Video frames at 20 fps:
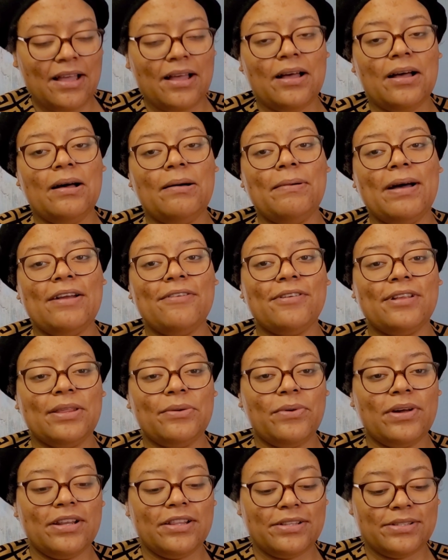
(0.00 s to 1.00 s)
Um, I
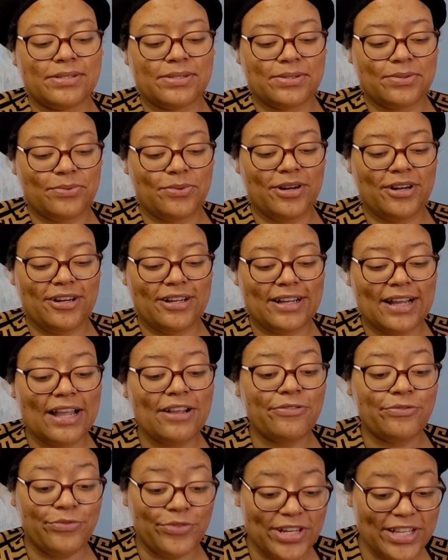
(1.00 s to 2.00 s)
really wanted this to work.
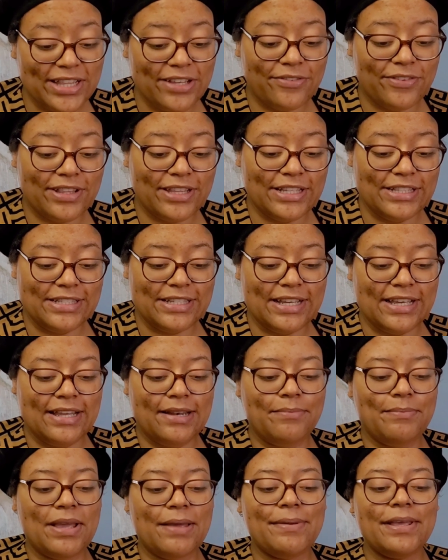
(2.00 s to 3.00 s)
I really, really
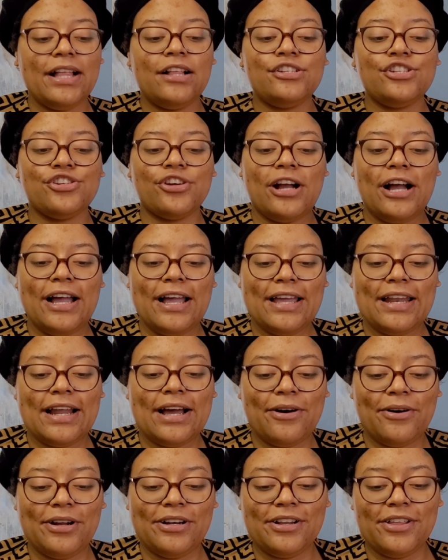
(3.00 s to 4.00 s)
did. Maybe I'll try it
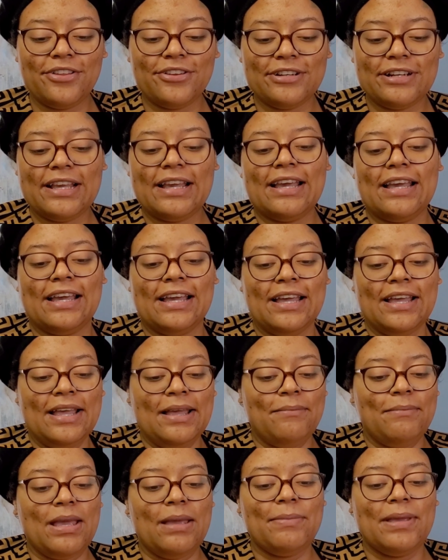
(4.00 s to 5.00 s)
out another day.
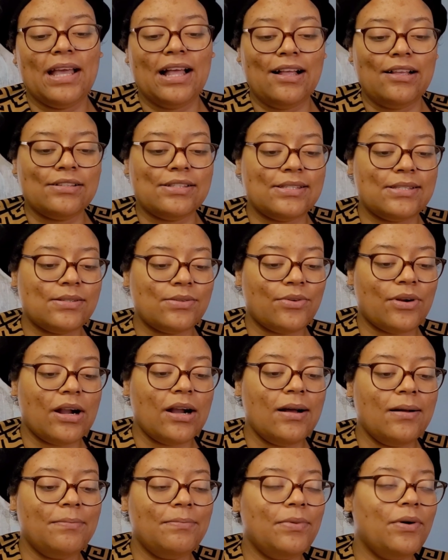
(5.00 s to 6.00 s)
Maybe I'll
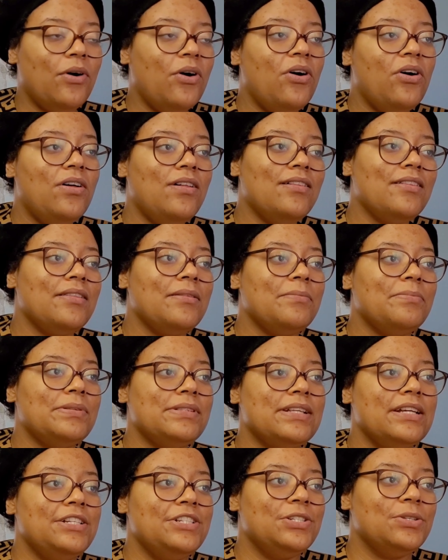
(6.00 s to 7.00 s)
scrub all the
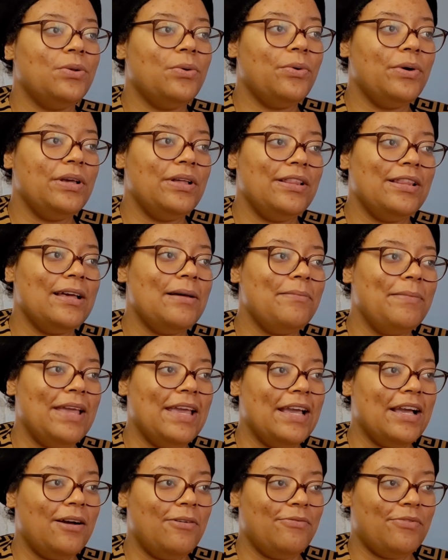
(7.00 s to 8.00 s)
potential oil that
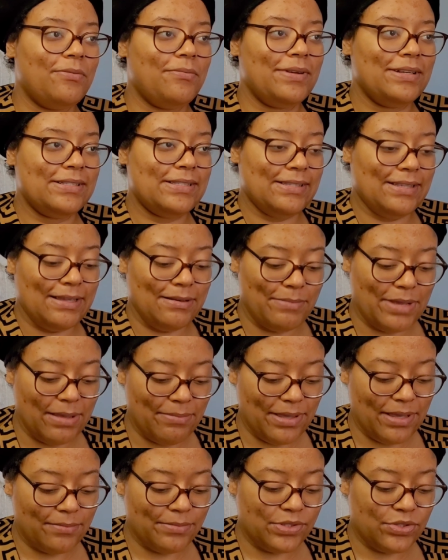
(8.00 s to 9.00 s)
may come from my skin.
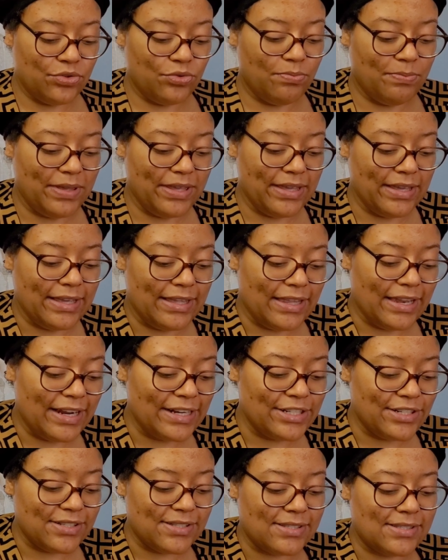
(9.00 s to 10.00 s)
Maybe I'm too big and
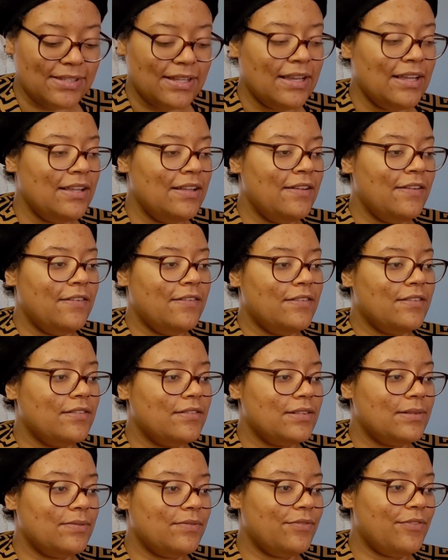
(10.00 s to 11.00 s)
I just
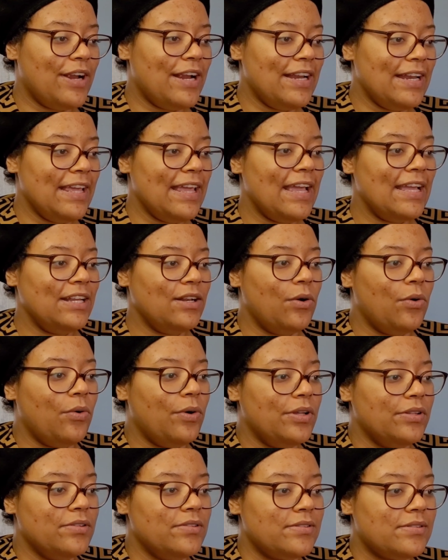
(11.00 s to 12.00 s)
radiate
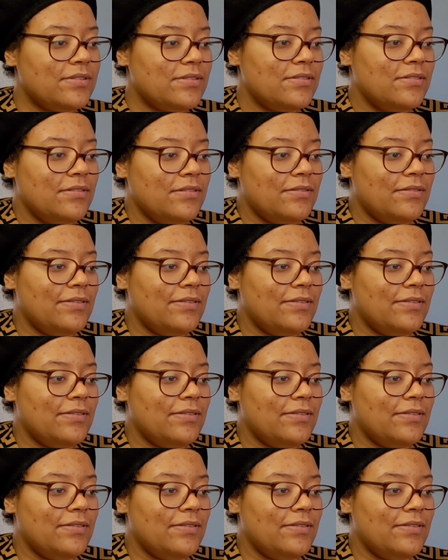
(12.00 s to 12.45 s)
oils.